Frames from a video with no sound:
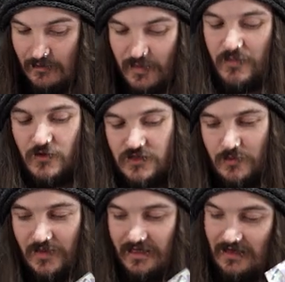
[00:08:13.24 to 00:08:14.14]
But because you
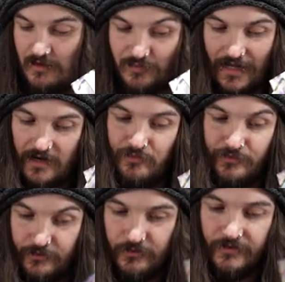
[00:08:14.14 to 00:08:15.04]
play like black
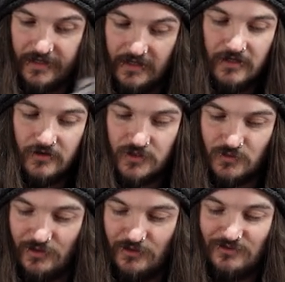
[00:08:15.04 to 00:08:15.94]
blue in here as
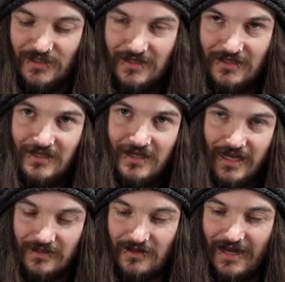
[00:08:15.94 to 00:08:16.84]
well,
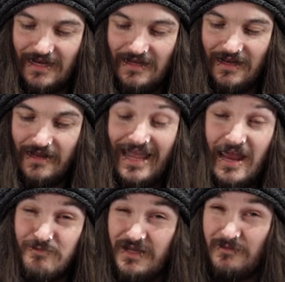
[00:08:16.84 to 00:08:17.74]
it like it
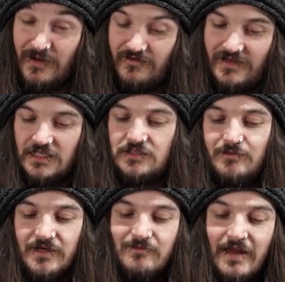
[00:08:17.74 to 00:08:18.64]
can be a bit of a downside.
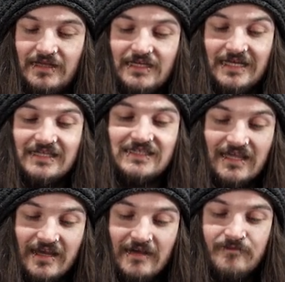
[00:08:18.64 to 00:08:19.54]
But mainly it's
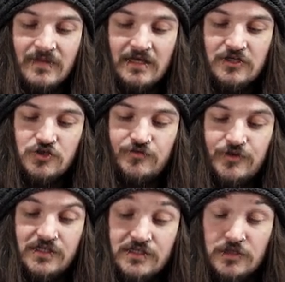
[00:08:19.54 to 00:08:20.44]
there just
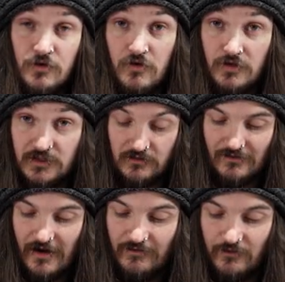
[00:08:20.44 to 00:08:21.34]
for the zero cost
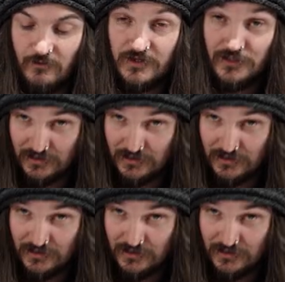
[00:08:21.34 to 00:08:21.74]
arrival, which